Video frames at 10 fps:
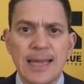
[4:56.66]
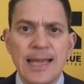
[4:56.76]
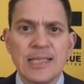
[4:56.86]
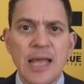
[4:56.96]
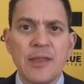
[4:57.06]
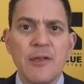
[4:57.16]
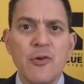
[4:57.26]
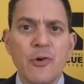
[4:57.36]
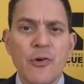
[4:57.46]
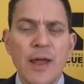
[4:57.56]
is that the
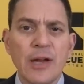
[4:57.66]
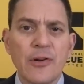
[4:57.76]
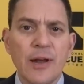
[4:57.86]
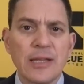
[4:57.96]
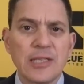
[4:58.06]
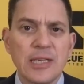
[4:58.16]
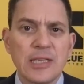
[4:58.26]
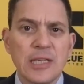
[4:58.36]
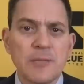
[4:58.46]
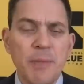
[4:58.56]
Ukraine
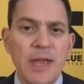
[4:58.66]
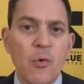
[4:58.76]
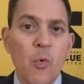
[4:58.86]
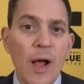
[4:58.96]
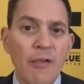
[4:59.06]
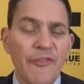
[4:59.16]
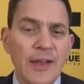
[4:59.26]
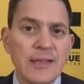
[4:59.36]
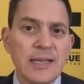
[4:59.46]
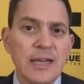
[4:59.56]
crisis is being well
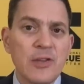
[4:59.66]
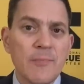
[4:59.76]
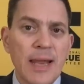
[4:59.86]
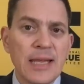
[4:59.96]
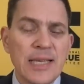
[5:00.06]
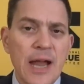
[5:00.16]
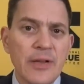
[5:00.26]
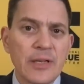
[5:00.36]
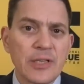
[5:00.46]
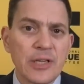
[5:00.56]
funded in
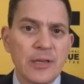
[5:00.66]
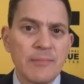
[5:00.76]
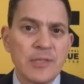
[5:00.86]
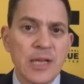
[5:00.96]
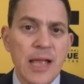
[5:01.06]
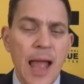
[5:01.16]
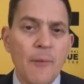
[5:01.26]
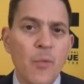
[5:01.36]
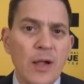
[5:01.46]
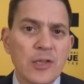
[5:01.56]
humanitarian terms
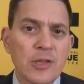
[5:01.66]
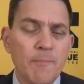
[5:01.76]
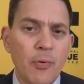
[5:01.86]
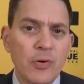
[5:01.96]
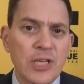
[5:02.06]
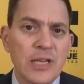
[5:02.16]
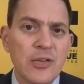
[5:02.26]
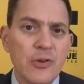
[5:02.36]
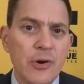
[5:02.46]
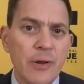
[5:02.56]
and well supported in
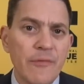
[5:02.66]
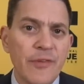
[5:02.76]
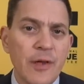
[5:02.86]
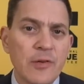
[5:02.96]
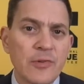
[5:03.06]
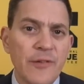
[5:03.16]
Europe for those